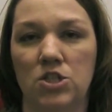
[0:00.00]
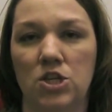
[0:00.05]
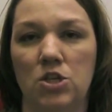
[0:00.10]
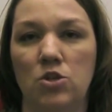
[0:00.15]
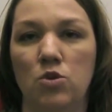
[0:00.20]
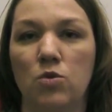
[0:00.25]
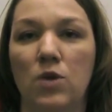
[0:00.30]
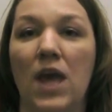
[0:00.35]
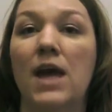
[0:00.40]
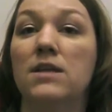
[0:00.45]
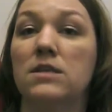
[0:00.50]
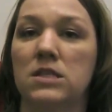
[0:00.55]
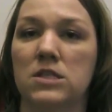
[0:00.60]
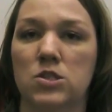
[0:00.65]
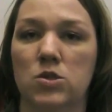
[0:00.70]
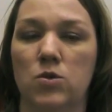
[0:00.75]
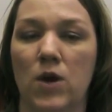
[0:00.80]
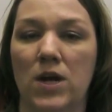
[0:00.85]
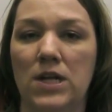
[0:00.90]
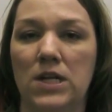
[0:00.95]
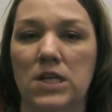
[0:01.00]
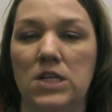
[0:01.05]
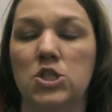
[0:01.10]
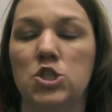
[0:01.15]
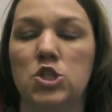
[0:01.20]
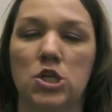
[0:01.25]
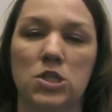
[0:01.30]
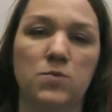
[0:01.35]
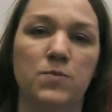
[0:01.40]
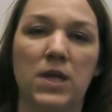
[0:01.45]
and you can't discredit it
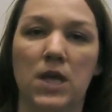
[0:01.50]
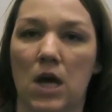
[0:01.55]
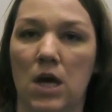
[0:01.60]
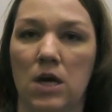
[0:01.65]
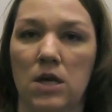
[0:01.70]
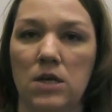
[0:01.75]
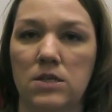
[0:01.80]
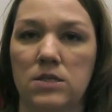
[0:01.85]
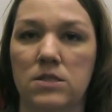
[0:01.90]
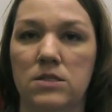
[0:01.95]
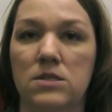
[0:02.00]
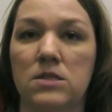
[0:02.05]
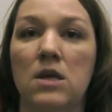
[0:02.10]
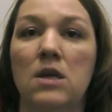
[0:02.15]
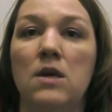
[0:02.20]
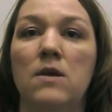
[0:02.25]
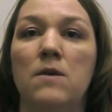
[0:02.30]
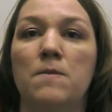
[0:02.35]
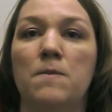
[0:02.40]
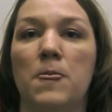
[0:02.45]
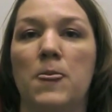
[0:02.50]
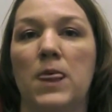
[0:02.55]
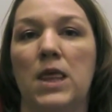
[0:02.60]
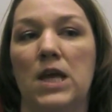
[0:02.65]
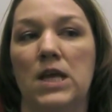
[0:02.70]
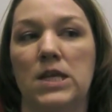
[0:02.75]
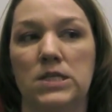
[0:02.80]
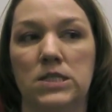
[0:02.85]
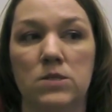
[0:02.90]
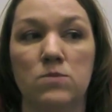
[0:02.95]
just because
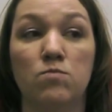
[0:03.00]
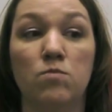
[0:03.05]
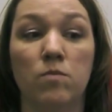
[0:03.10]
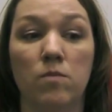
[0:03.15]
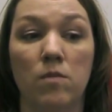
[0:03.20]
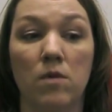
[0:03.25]
it's